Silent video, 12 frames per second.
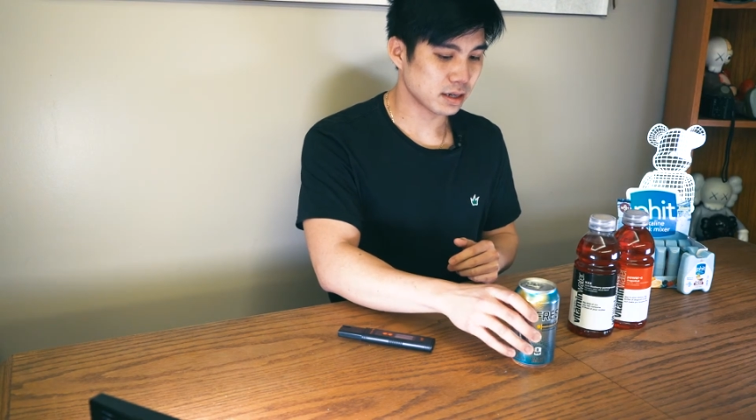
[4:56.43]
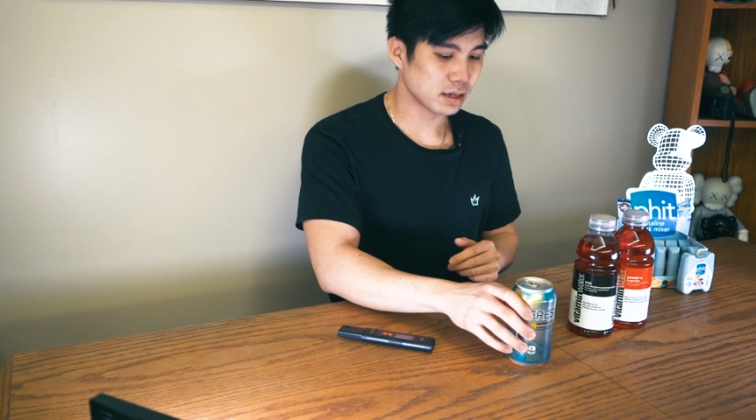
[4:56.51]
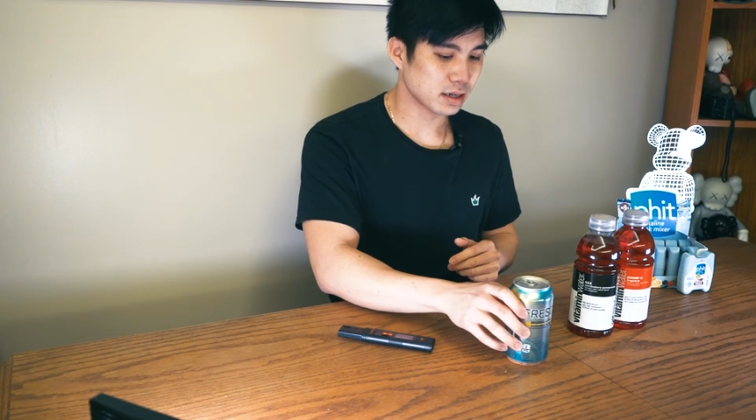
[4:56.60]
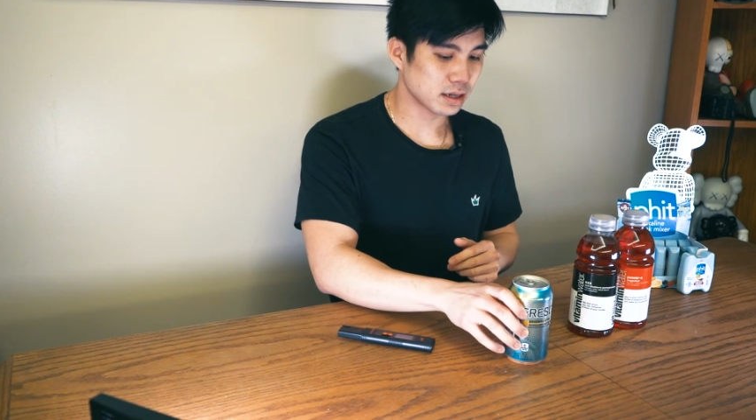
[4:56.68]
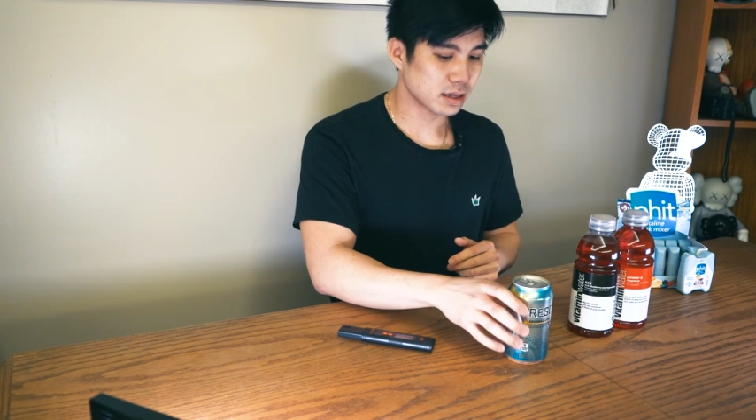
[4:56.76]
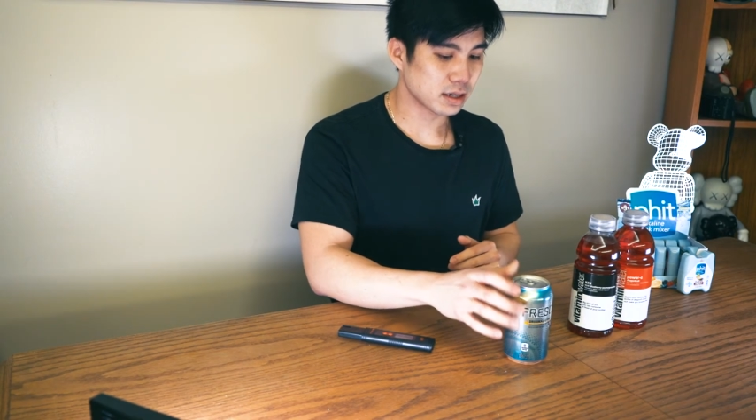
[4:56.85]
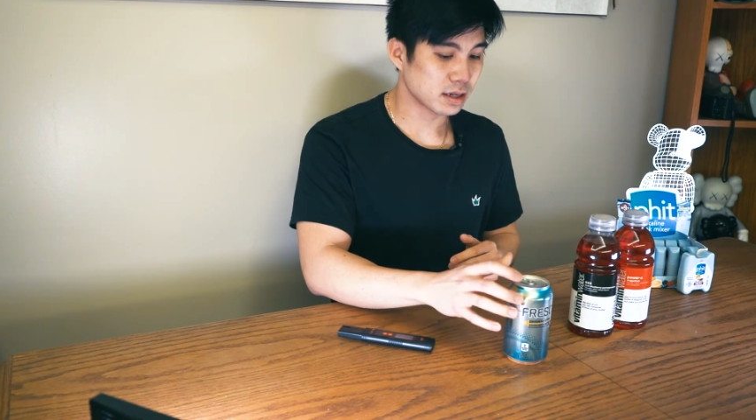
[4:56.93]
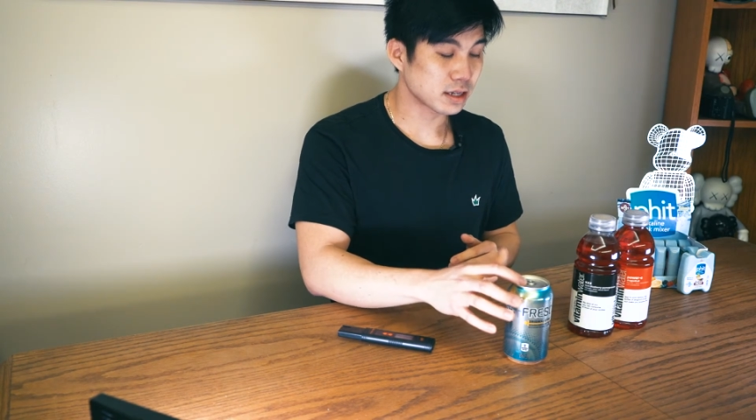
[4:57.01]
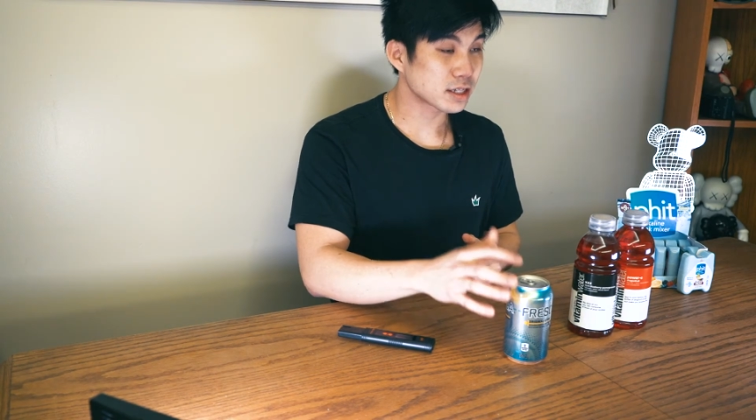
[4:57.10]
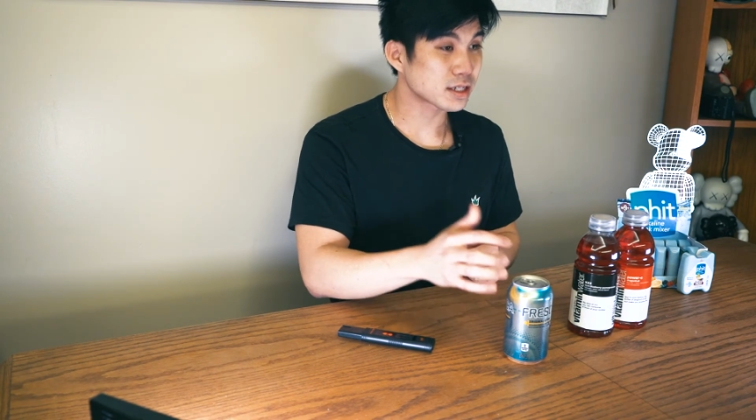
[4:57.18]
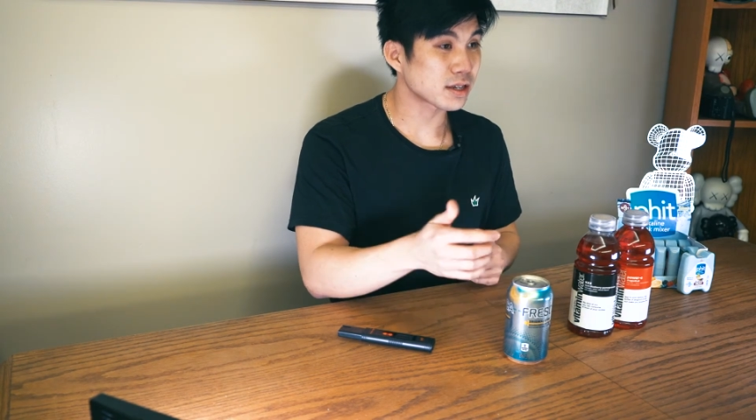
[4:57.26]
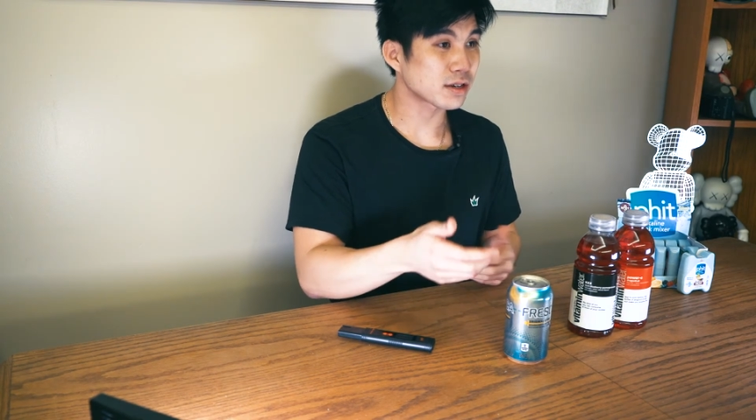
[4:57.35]
and I actually see
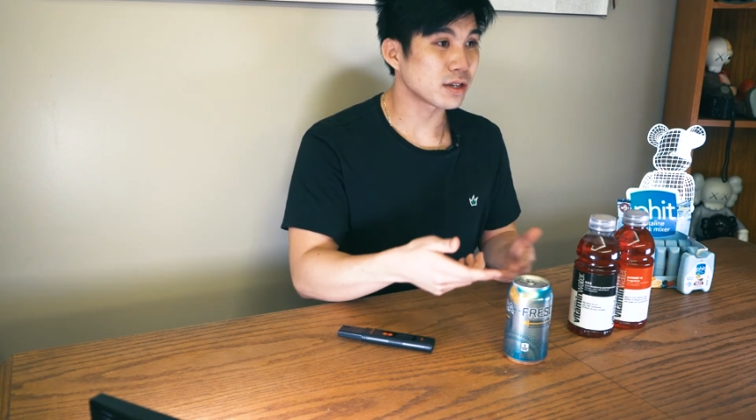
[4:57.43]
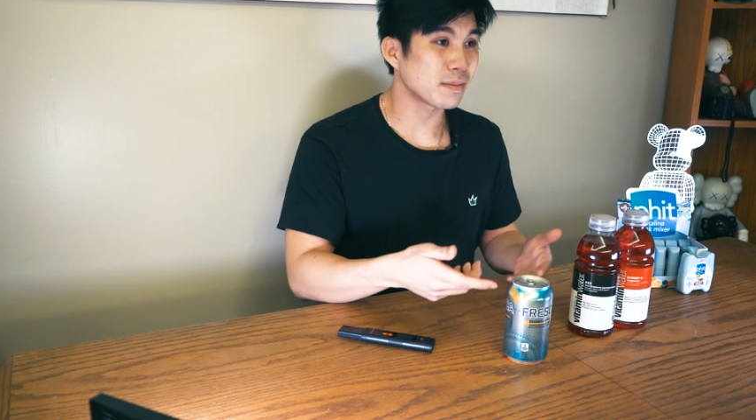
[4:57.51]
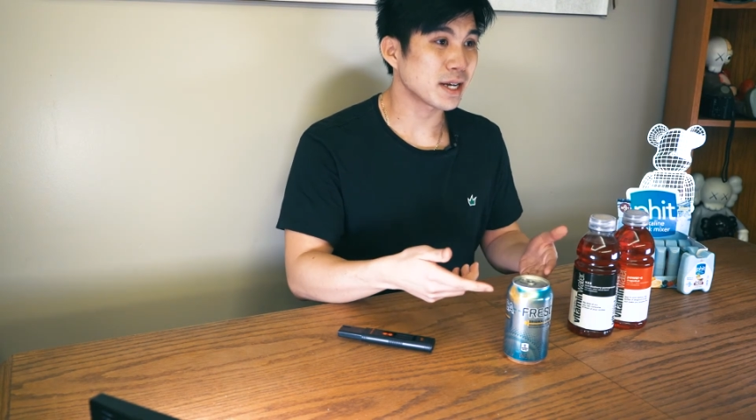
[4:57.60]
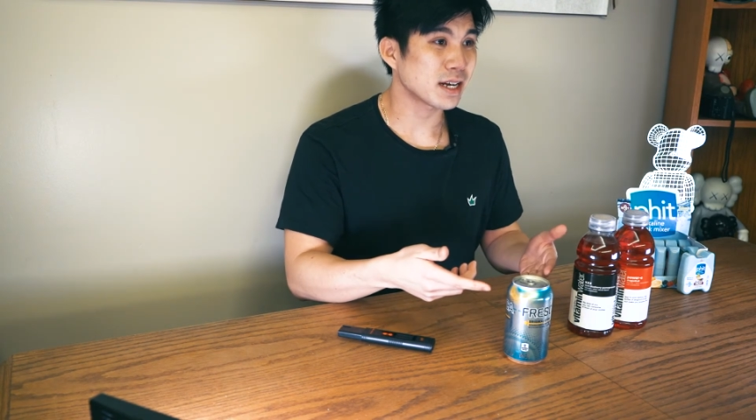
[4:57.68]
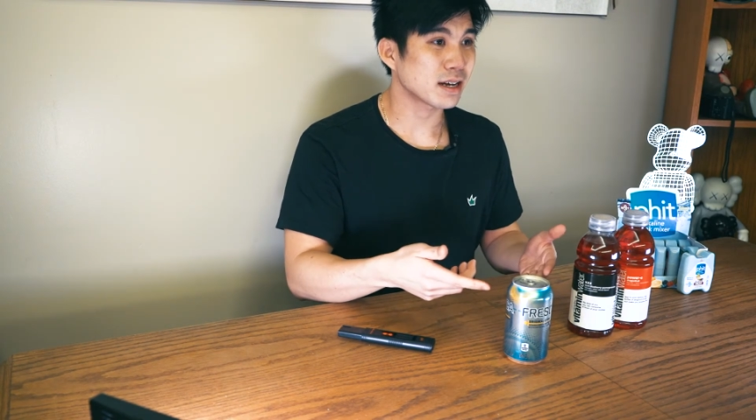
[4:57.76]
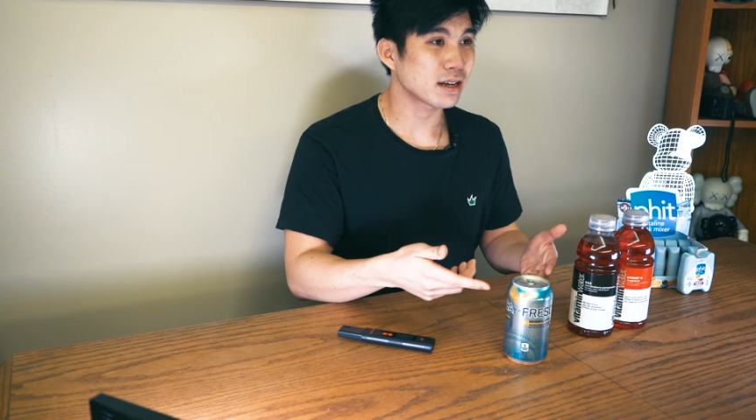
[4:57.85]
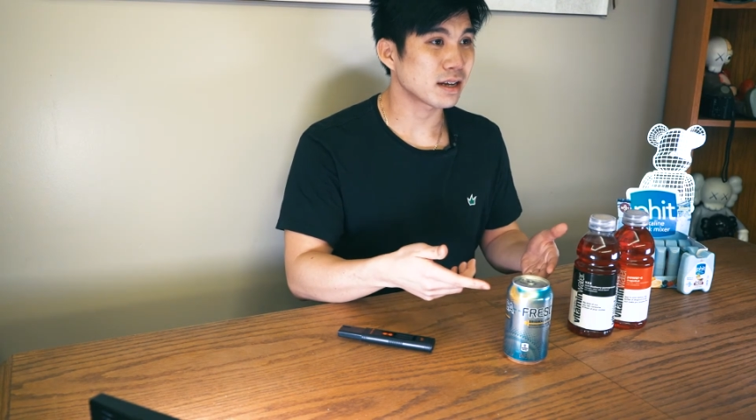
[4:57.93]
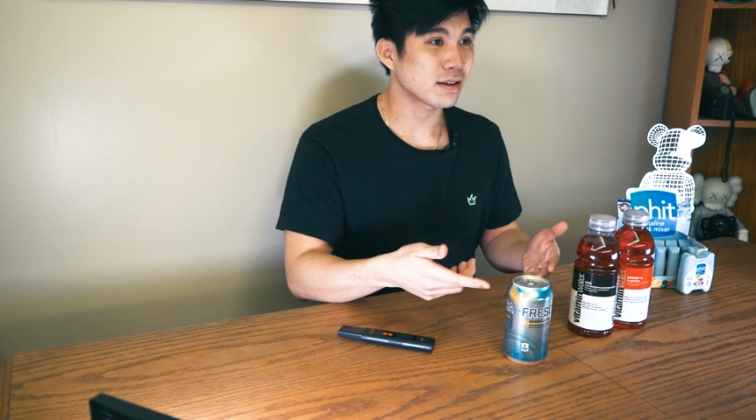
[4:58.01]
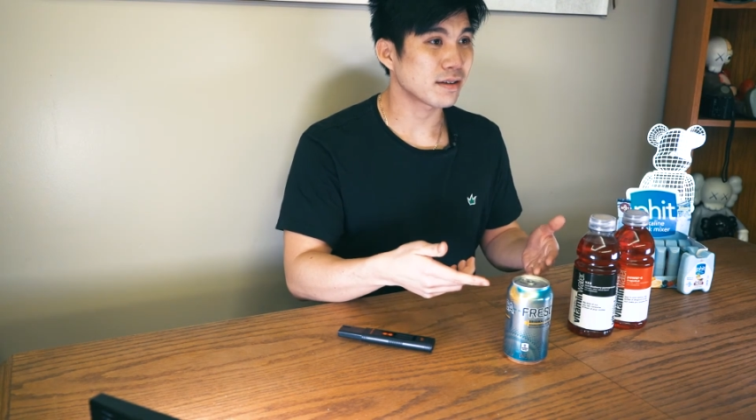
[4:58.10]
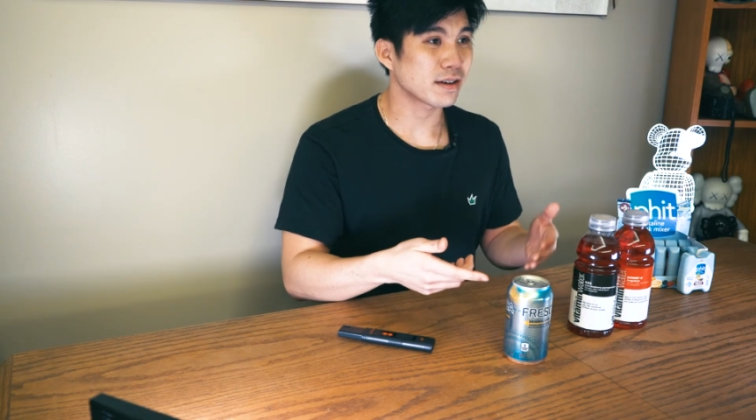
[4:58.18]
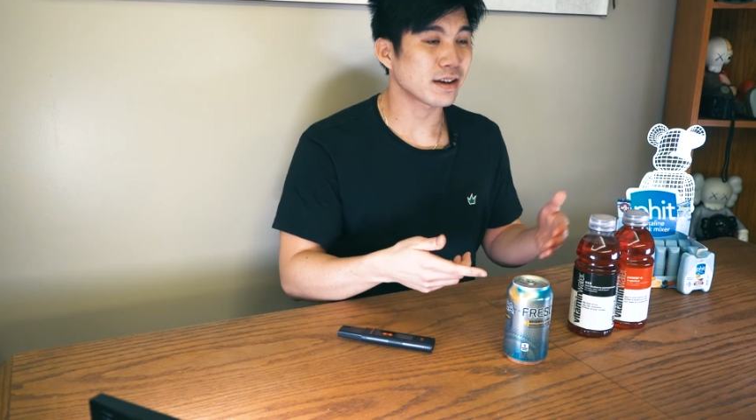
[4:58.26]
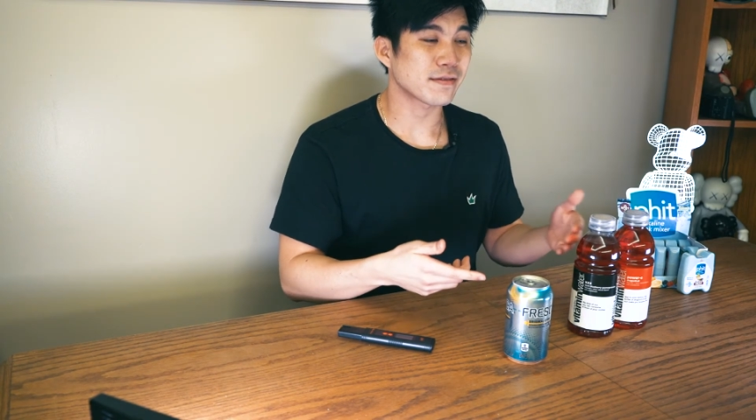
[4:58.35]
these two in the
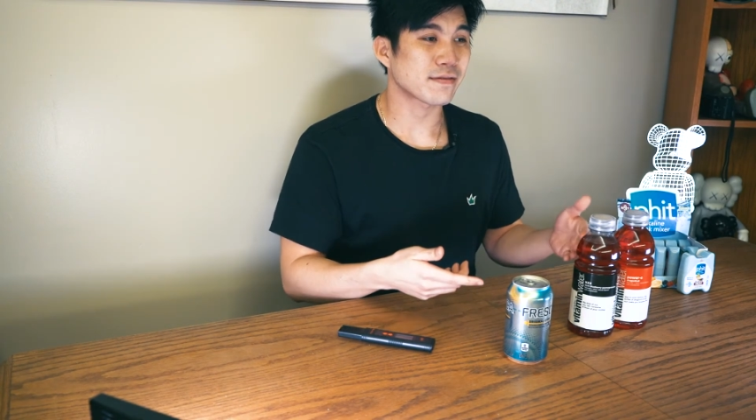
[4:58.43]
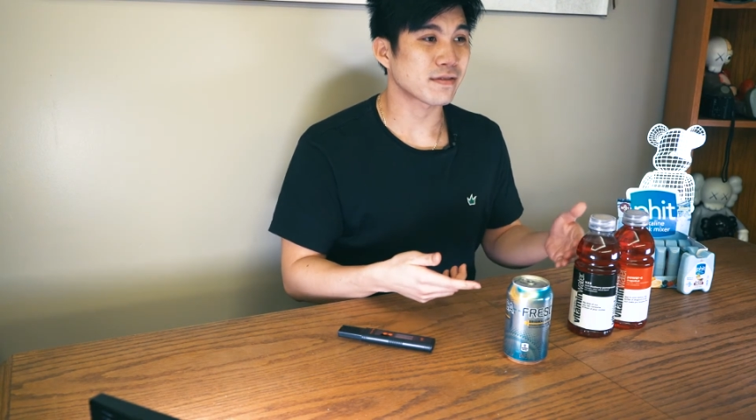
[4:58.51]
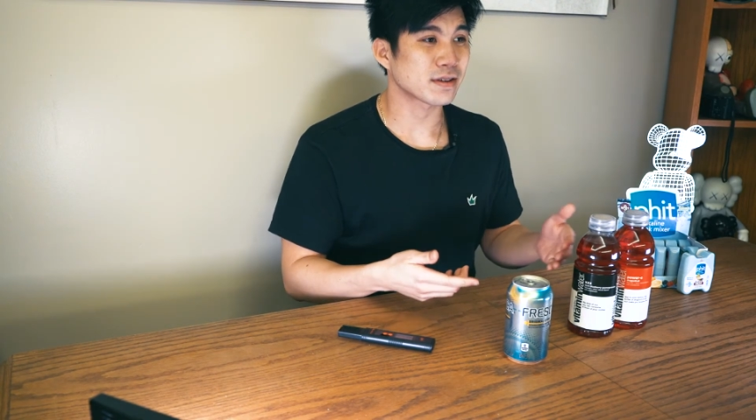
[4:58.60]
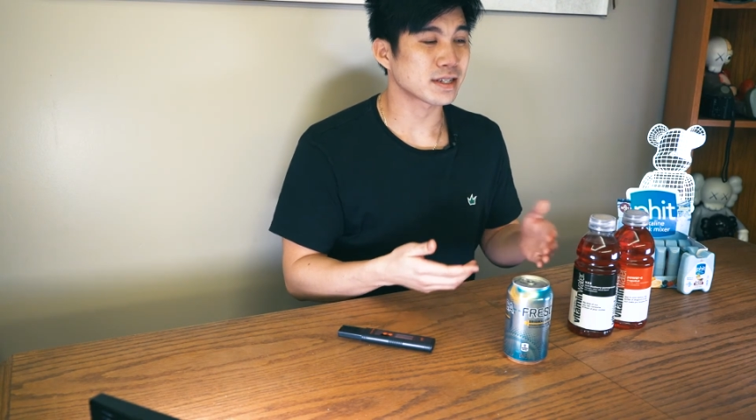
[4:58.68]
same light.